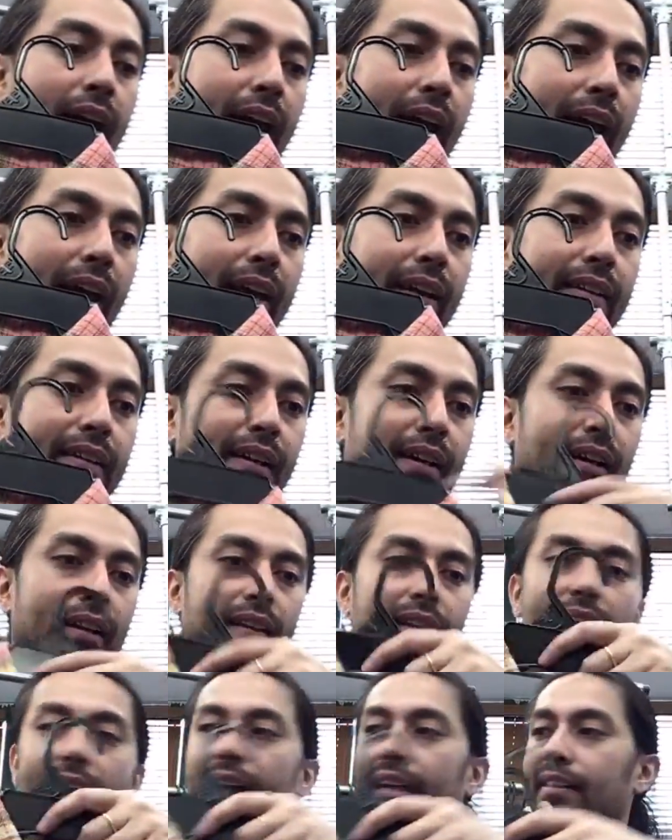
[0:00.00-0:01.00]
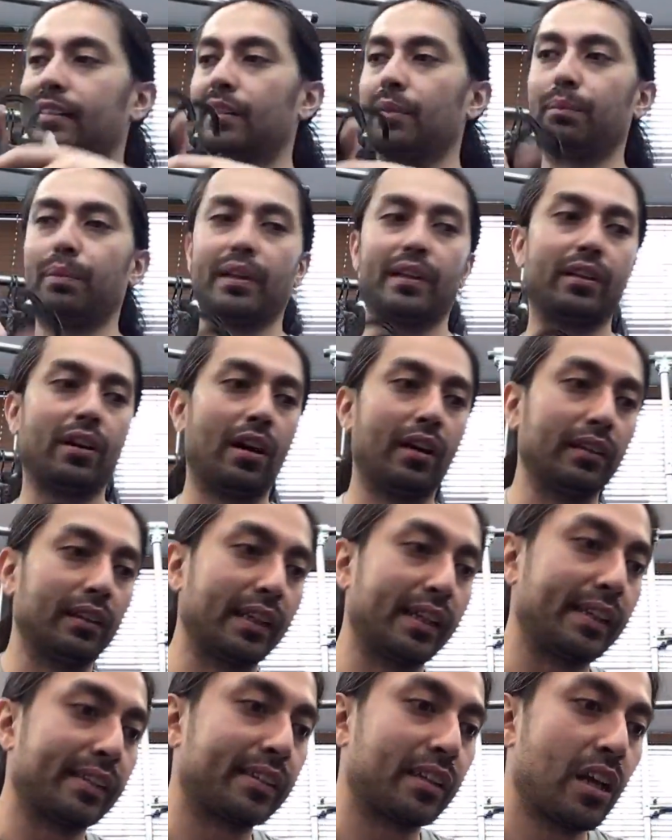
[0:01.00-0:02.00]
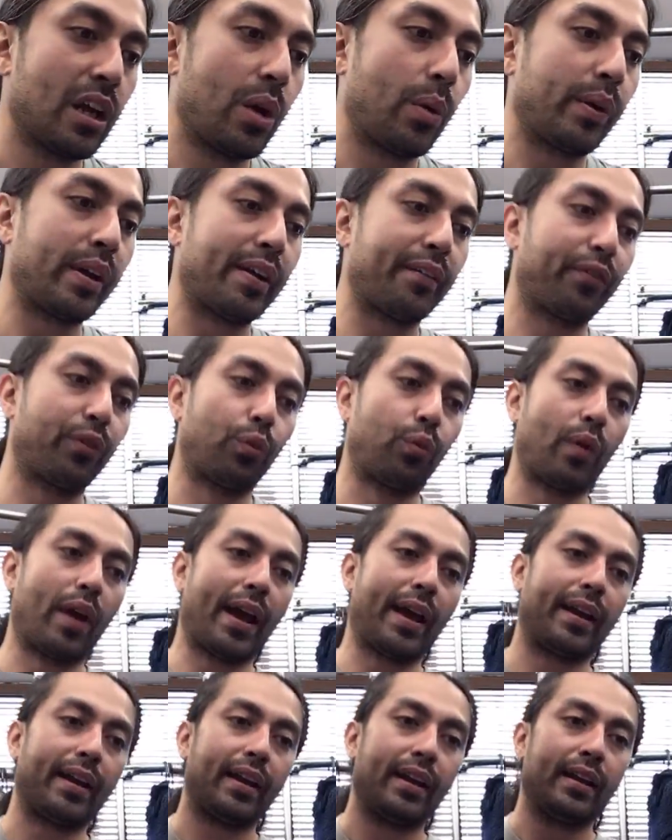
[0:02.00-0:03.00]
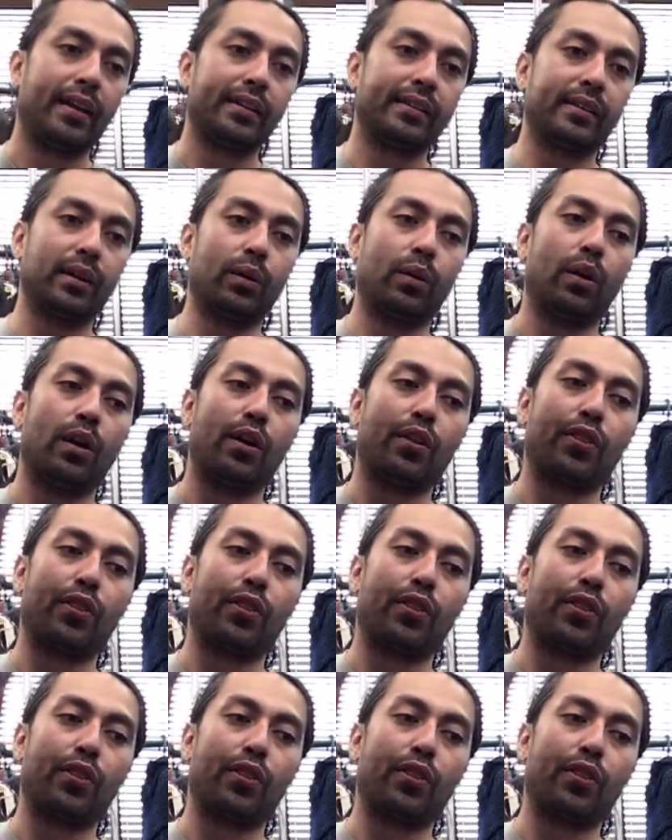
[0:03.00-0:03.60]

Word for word: And uh, last but not least, we have the red. So